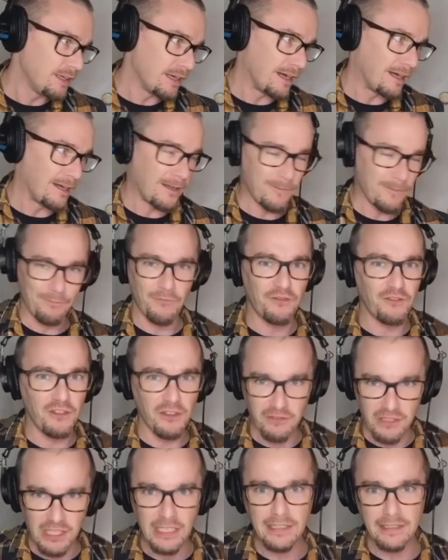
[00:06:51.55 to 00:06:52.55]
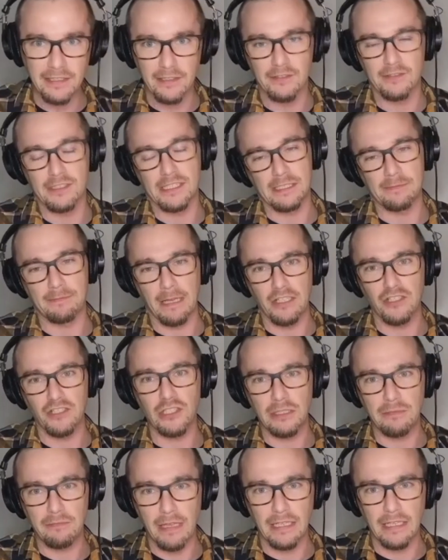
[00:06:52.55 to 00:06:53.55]
15 years,
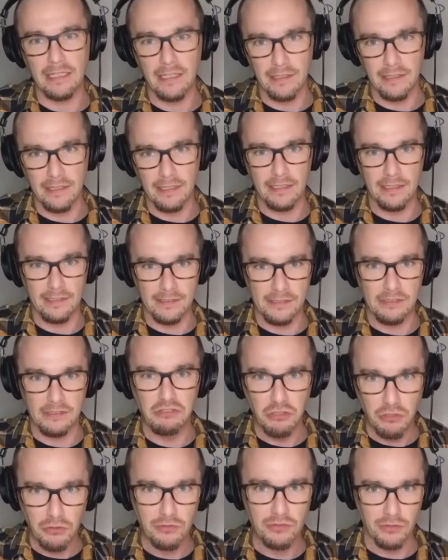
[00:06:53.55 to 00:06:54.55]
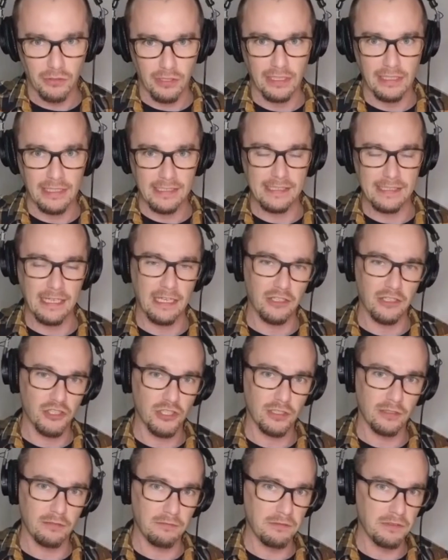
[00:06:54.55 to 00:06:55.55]
especially many of these news
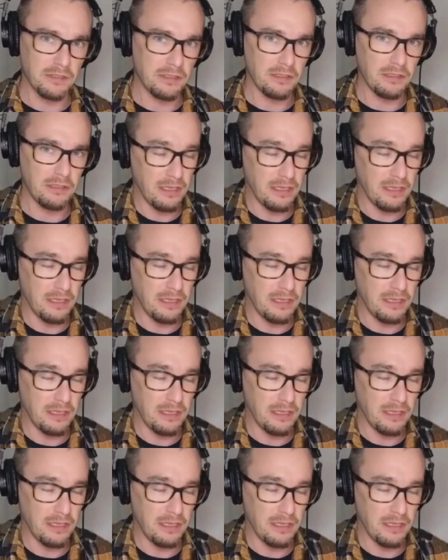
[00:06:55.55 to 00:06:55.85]
organizations,